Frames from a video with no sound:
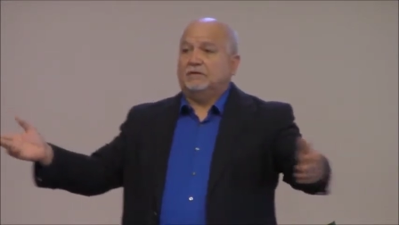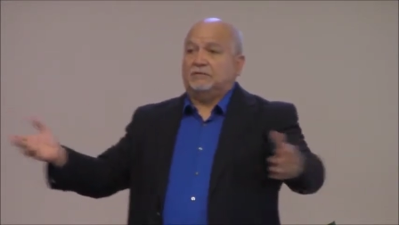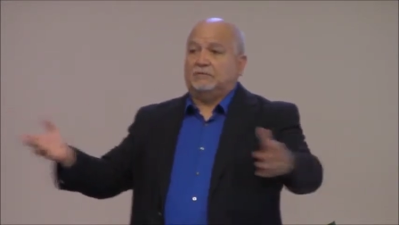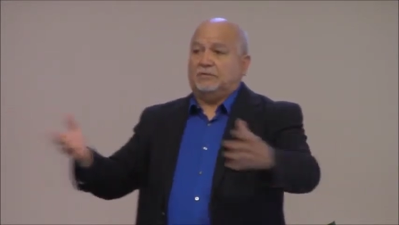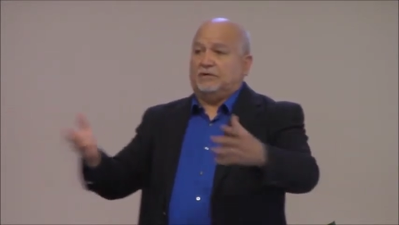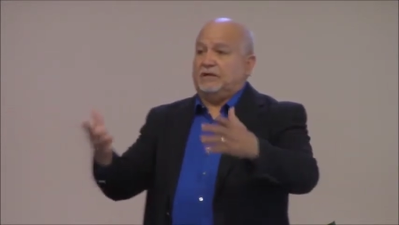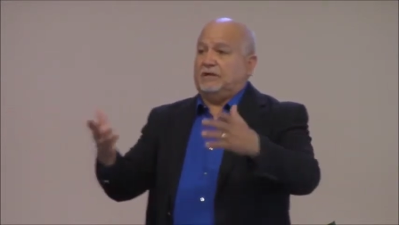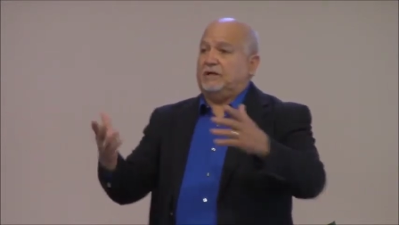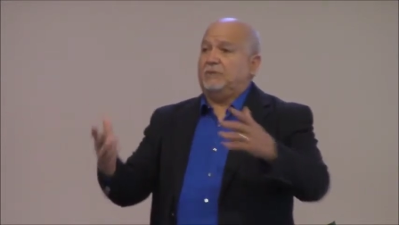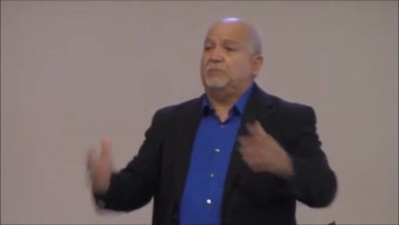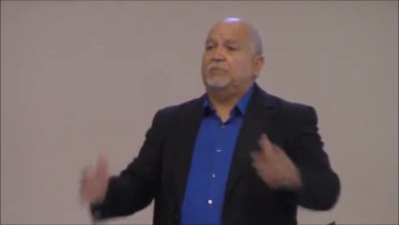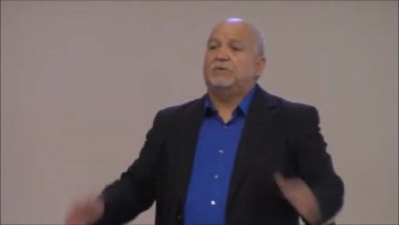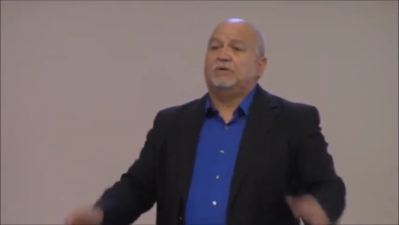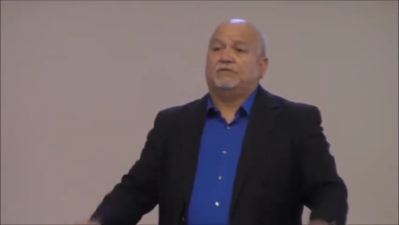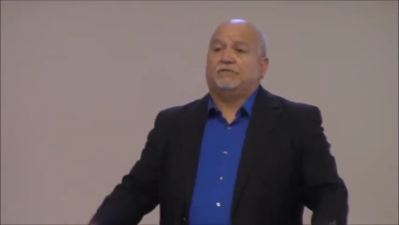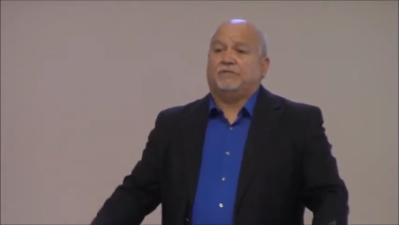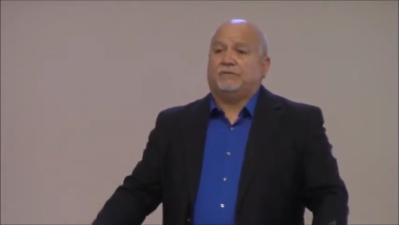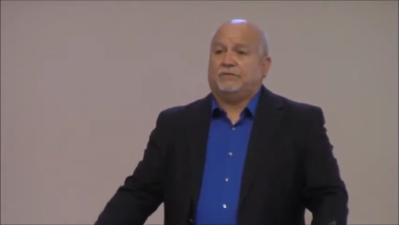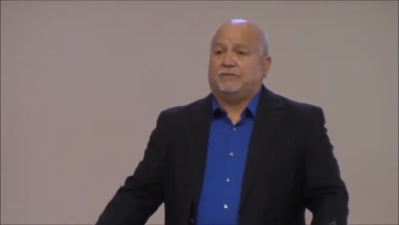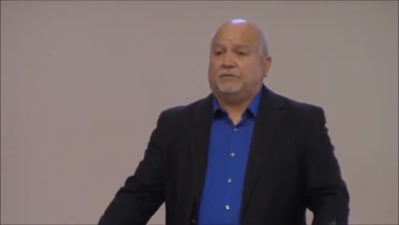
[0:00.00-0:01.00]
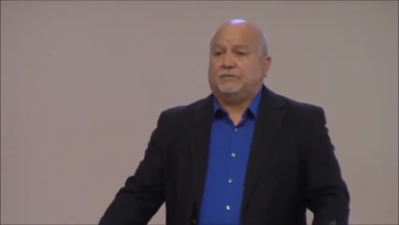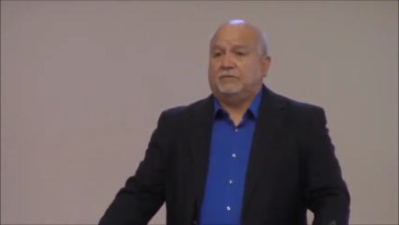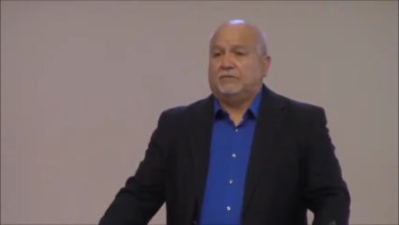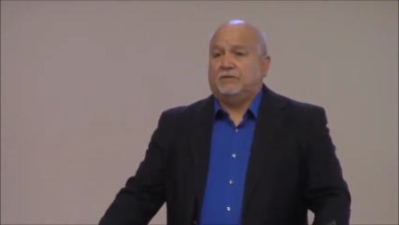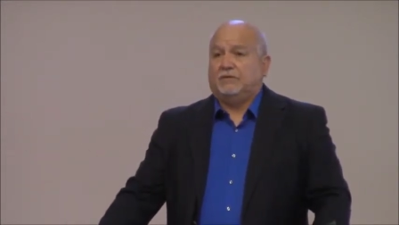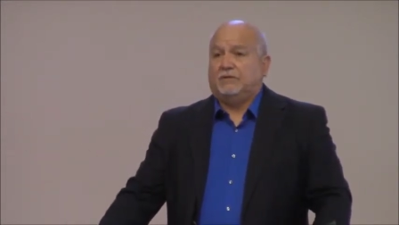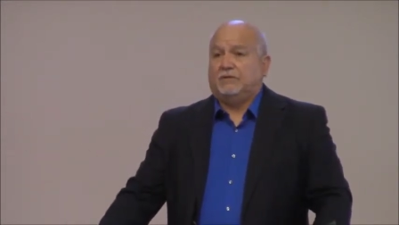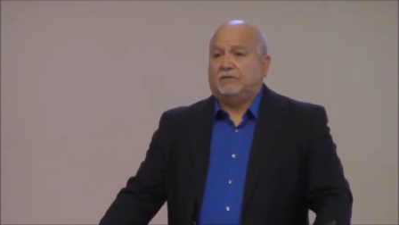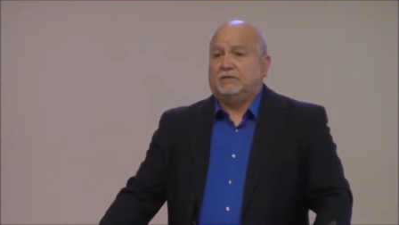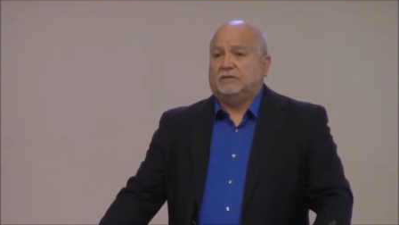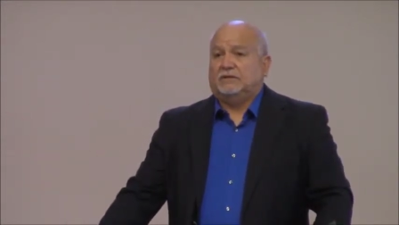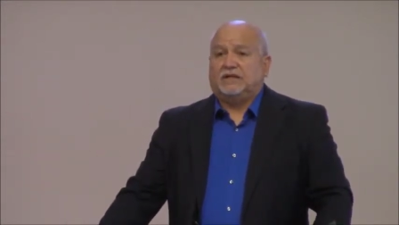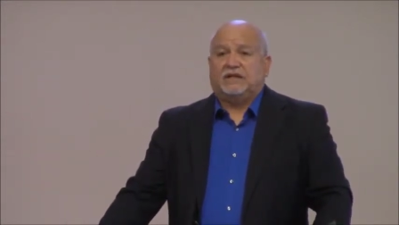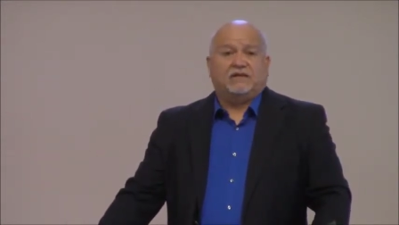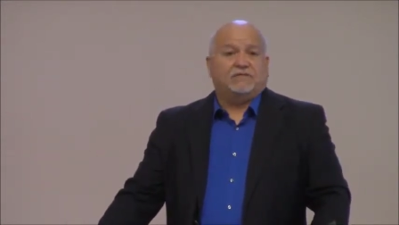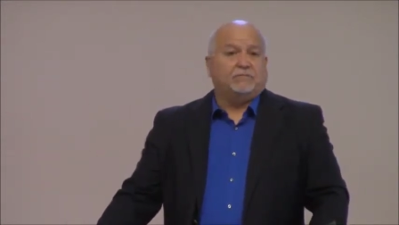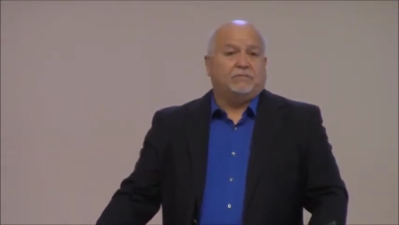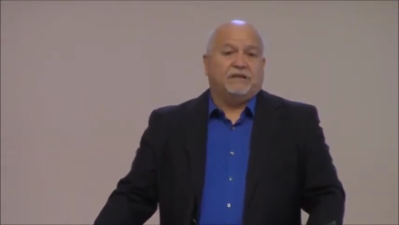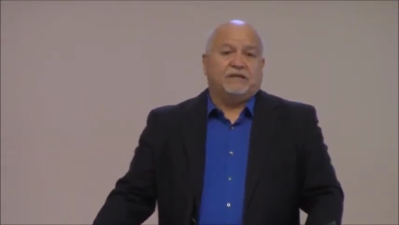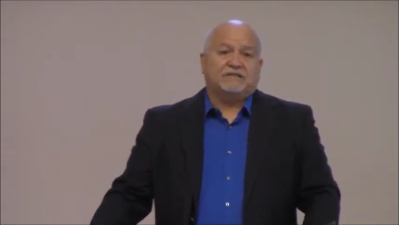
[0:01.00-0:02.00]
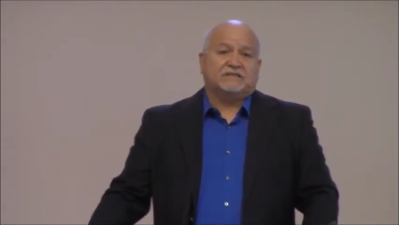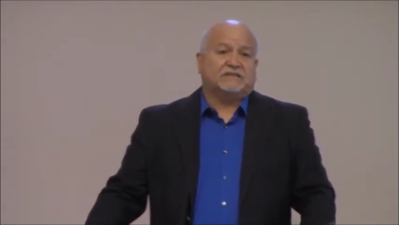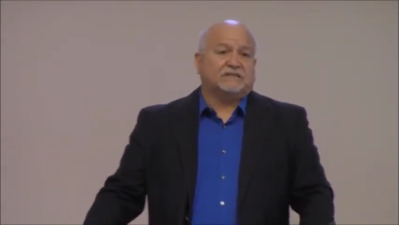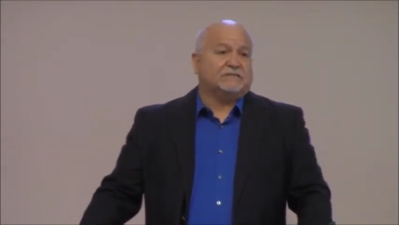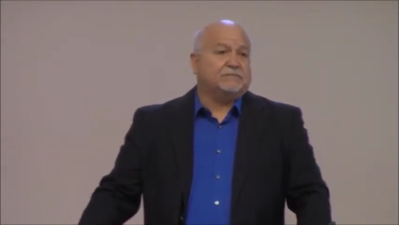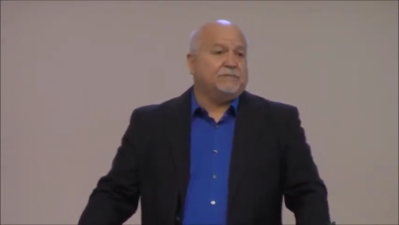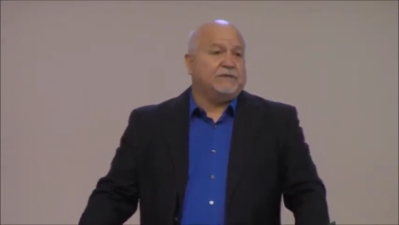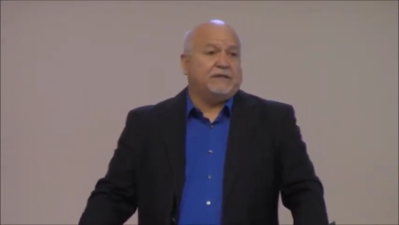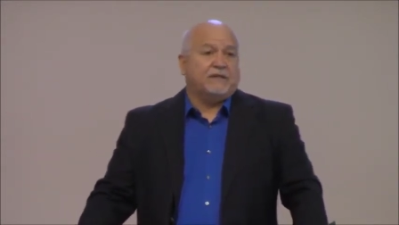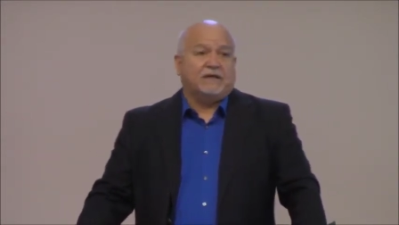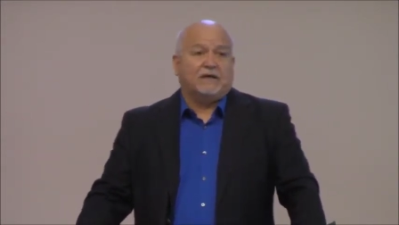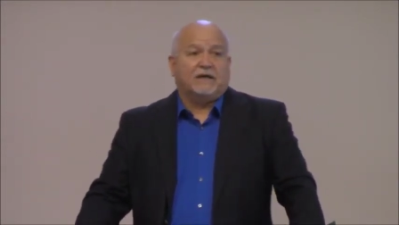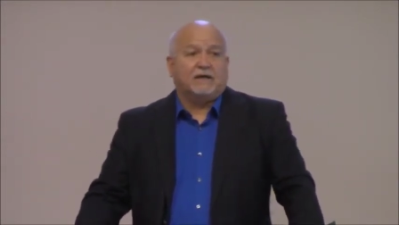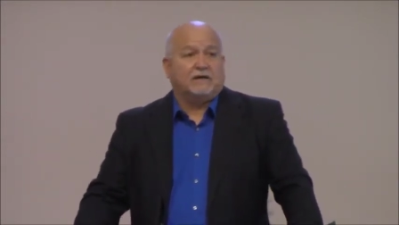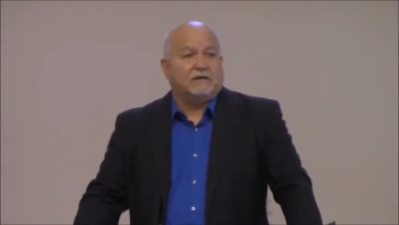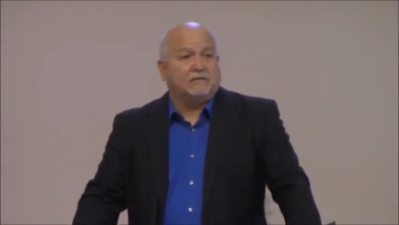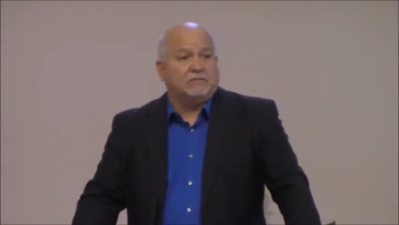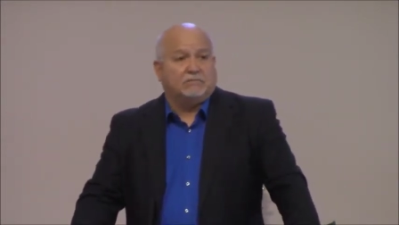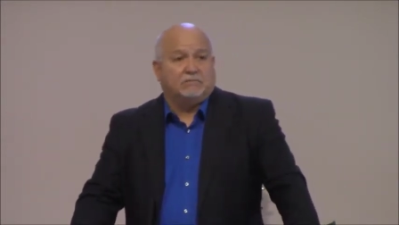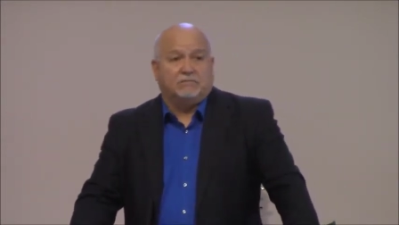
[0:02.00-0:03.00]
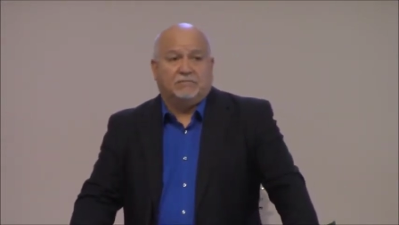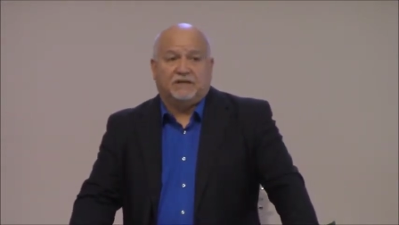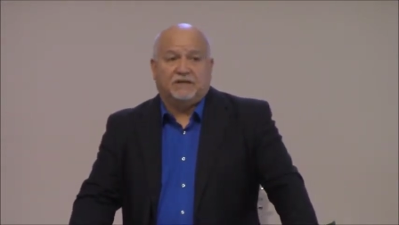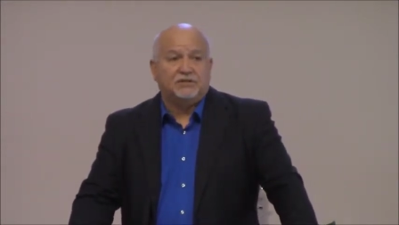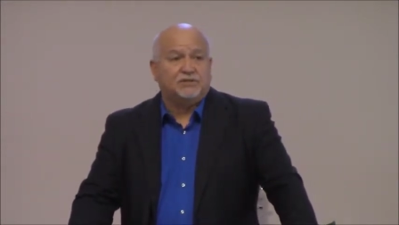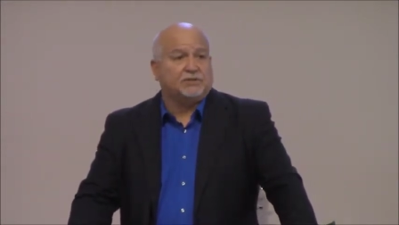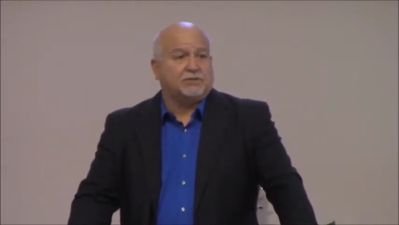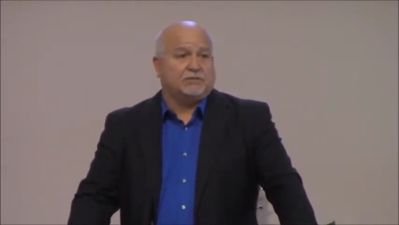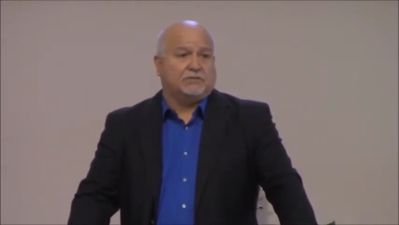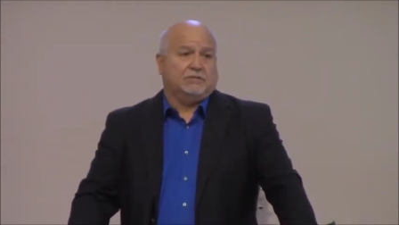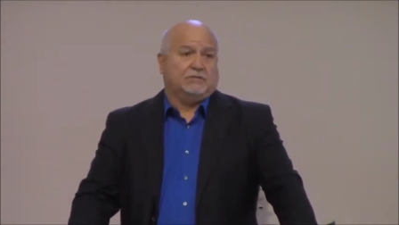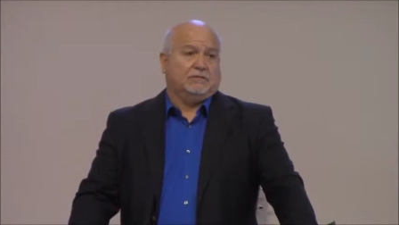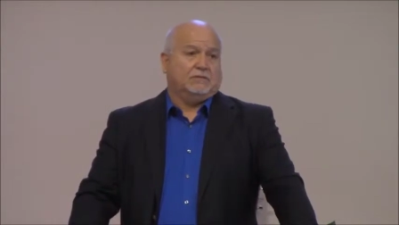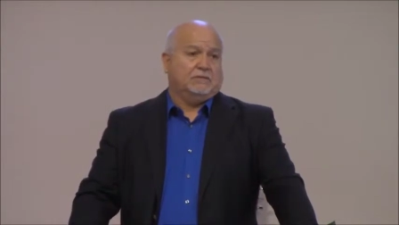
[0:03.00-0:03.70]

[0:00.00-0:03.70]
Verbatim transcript: to a number of you that have blessed us beyond measure.